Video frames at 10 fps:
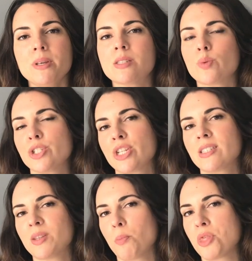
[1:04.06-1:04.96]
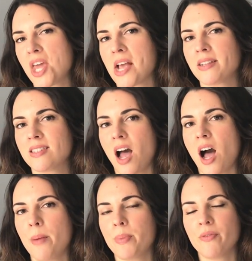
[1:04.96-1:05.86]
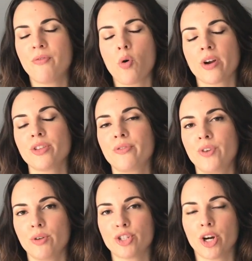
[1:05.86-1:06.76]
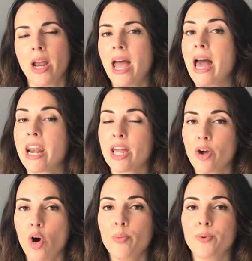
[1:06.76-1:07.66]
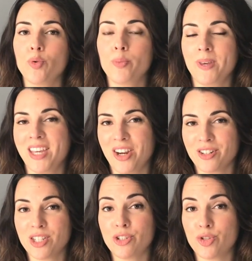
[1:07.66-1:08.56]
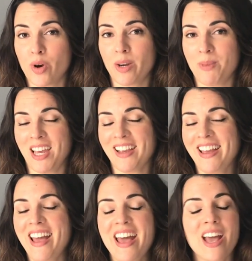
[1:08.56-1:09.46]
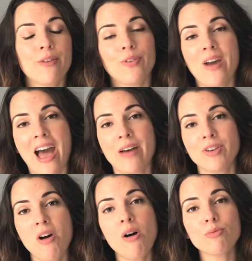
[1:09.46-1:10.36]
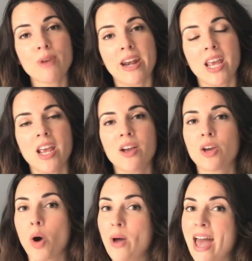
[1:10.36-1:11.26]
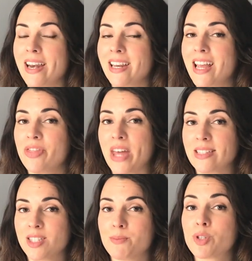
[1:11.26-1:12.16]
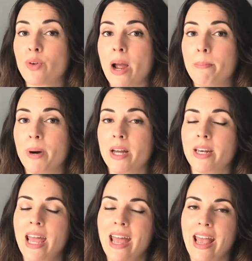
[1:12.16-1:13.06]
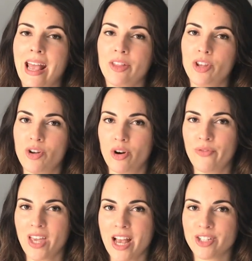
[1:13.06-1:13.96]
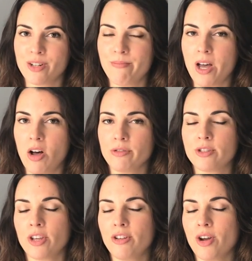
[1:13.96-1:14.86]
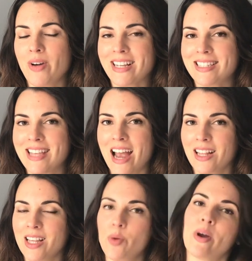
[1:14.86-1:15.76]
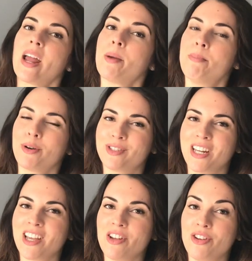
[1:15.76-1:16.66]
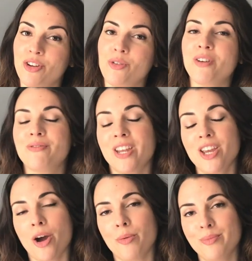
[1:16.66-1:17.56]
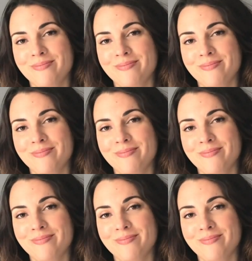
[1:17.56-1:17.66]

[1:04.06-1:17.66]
switching some things up for the future, and I hope you will be here to join me. If you haven't already, go ahead and hit that subscribe button and the notification bell so you know exactly when I am posting a new video.